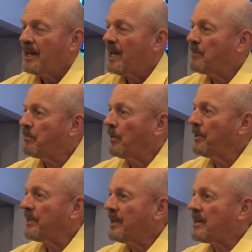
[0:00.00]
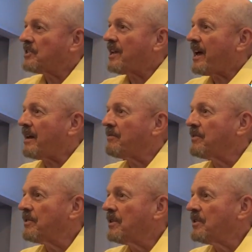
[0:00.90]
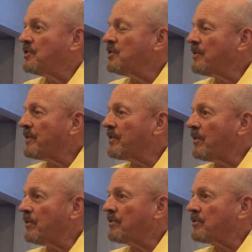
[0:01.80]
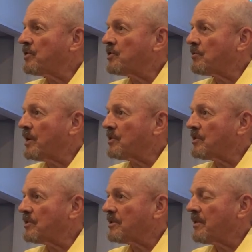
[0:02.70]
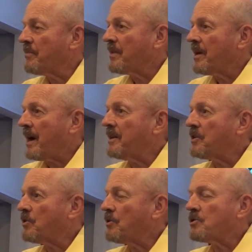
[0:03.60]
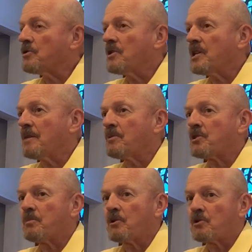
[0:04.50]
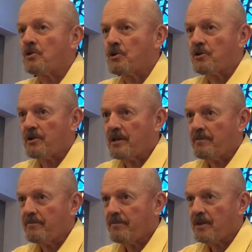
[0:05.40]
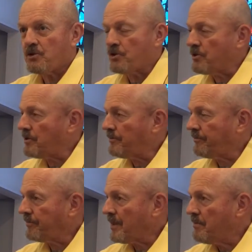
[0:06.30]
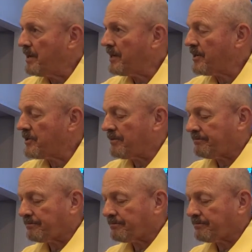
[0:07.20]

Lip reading: and pulling us out of difficult situations. I'd encourage you to keep a spiritual journal, because